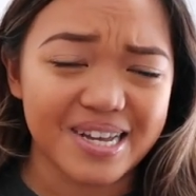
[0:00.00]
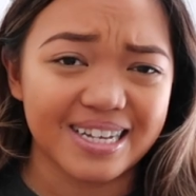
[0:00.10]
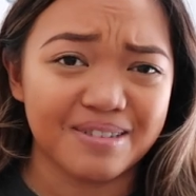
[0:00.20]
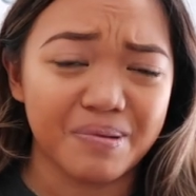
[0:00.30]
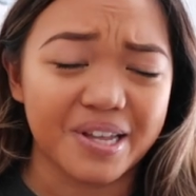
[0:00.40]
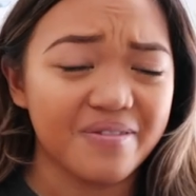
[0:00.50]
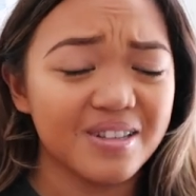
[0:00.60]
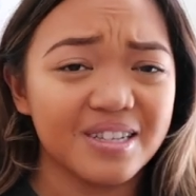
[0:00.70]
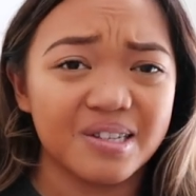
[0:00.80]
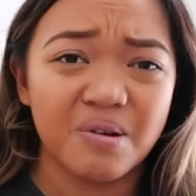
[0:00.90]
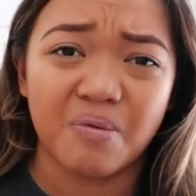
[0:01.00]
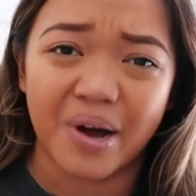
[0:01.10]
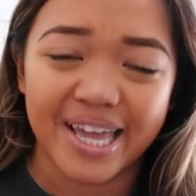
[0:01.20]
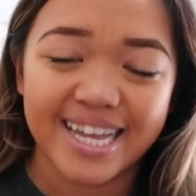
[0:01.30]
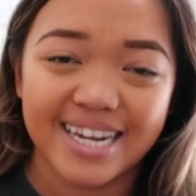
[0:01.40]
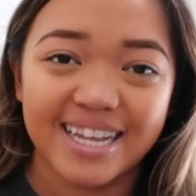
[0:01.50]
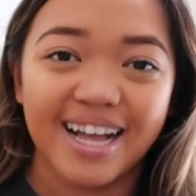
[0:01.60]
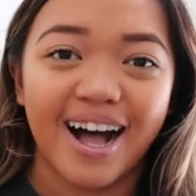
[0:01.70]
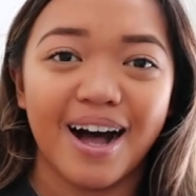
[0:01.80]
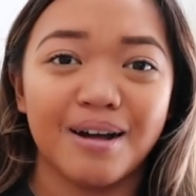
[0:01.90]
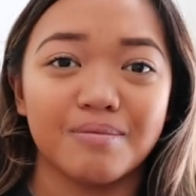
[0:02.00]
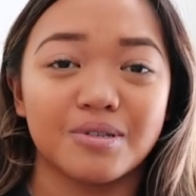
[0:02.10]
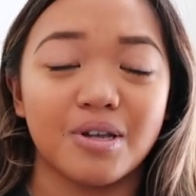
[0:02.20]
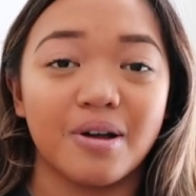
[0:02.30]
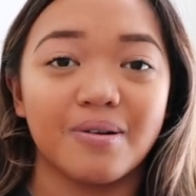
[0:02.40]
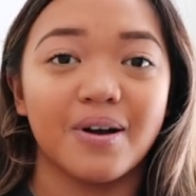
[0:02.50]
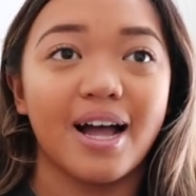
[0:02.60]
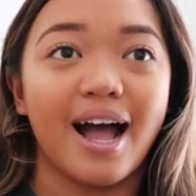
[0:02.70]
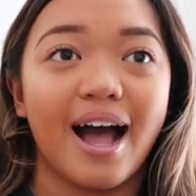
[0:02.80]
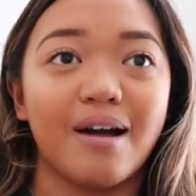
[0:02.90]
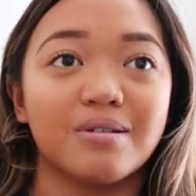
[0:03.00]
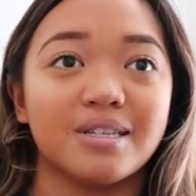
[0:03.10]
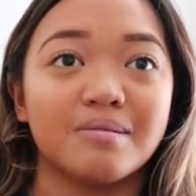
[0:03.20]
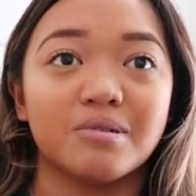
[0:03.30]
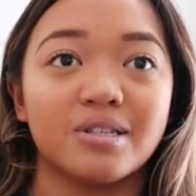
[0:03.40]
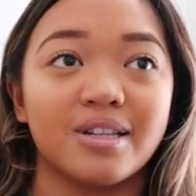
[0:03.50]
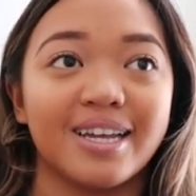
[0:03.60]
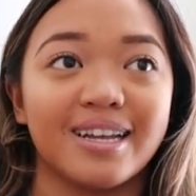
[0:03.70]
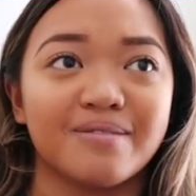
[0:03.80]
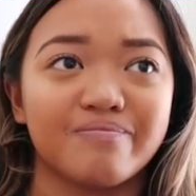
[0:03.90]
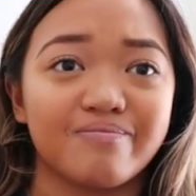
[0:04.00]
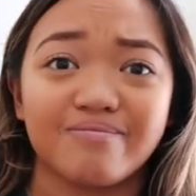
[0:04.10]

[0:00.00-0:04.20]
because Plainfield is so white. Um, so I was able to like